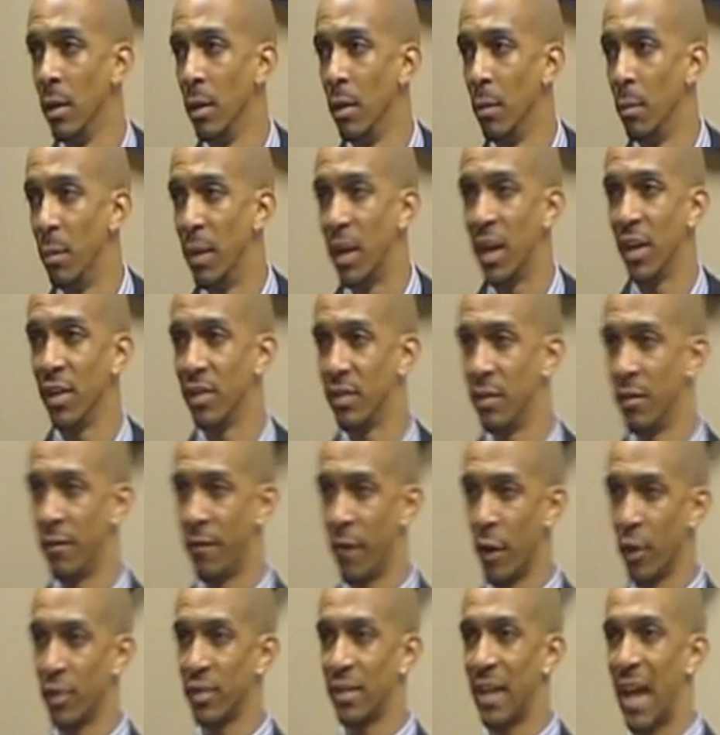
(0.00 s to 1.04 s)
because the
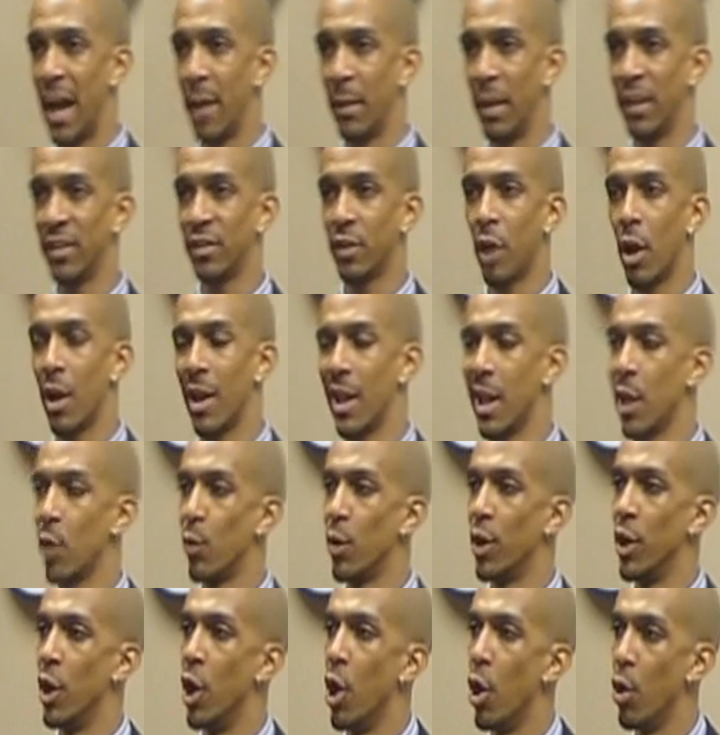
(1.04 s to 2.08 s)
first time they start
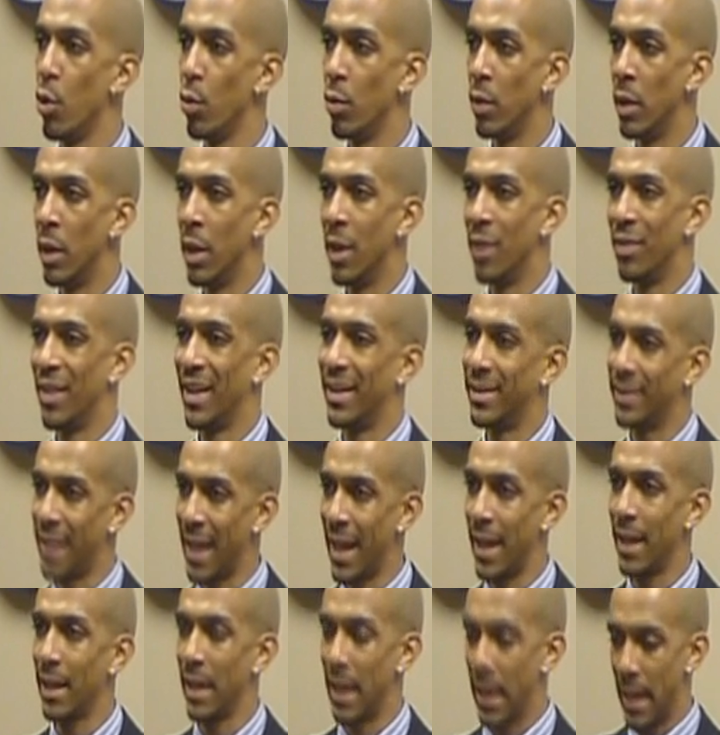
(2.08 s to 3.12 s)
hearing no, they
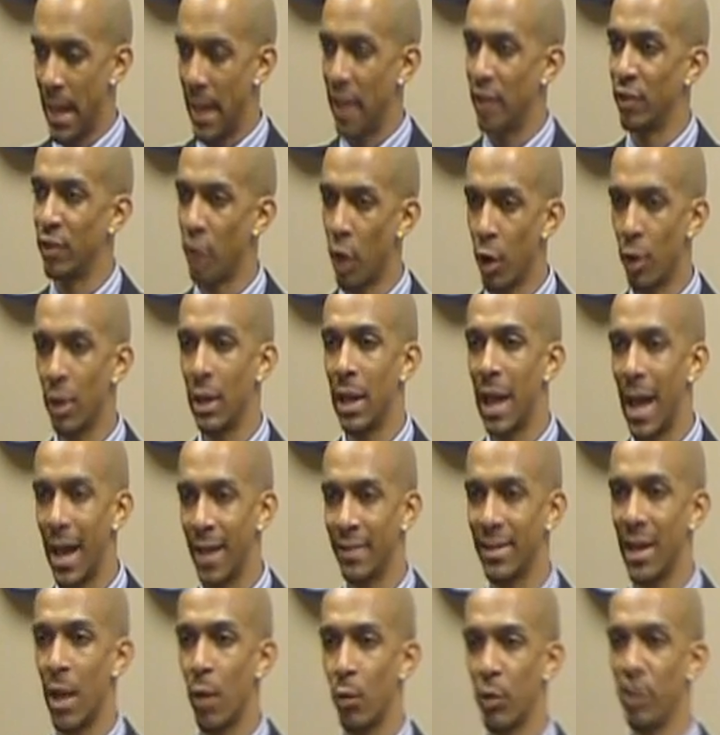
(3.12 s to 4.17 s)
take and they internalize
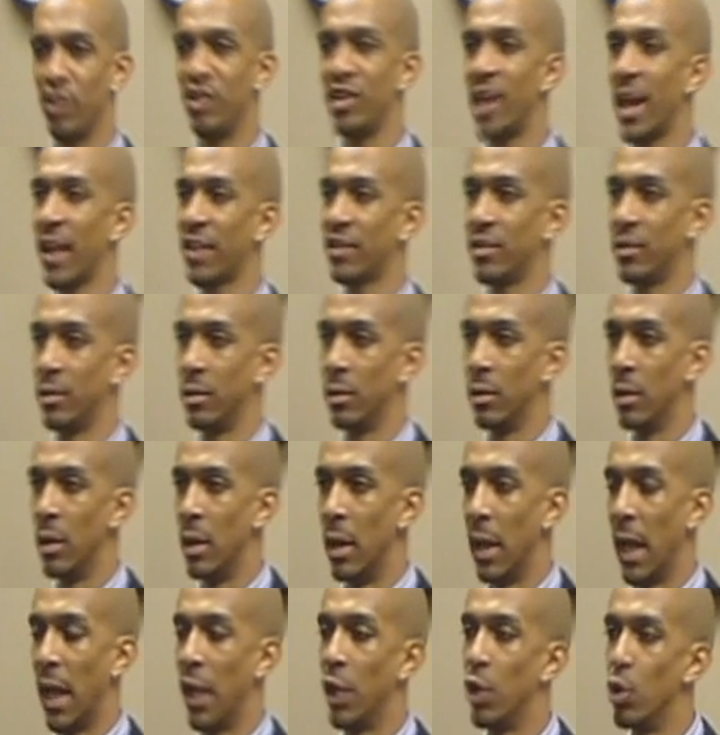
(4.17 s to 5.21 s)
that rejection,
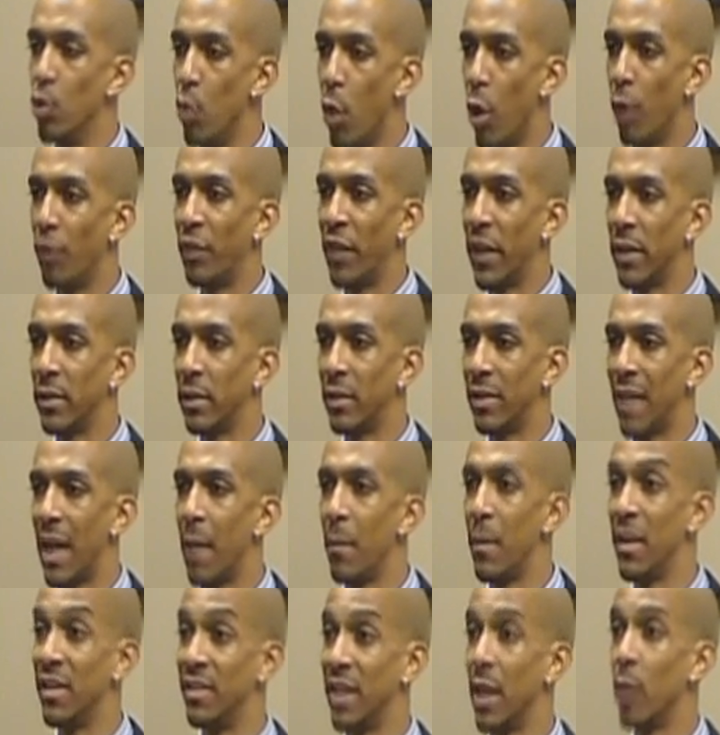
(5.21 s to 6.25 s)
and you all think that that
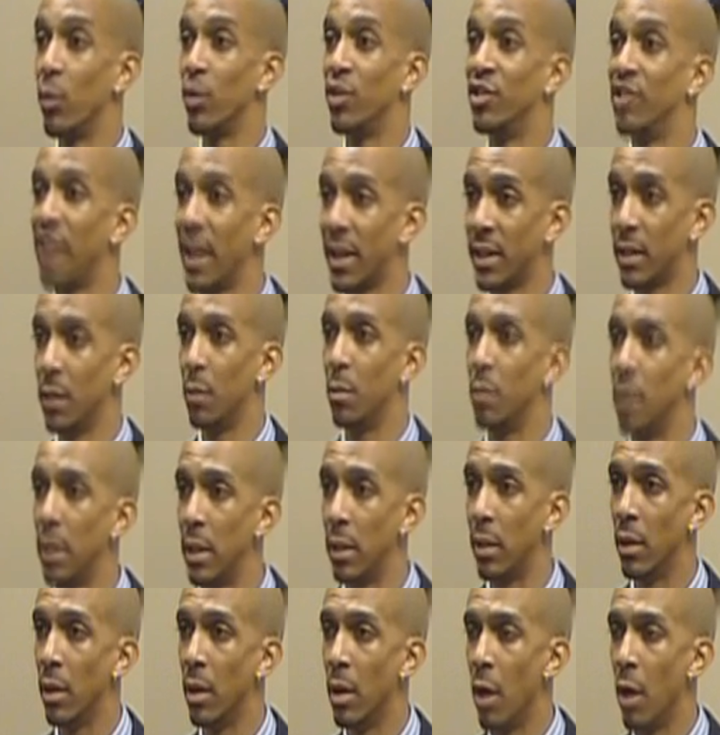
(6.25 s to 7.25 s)
means they rejected me.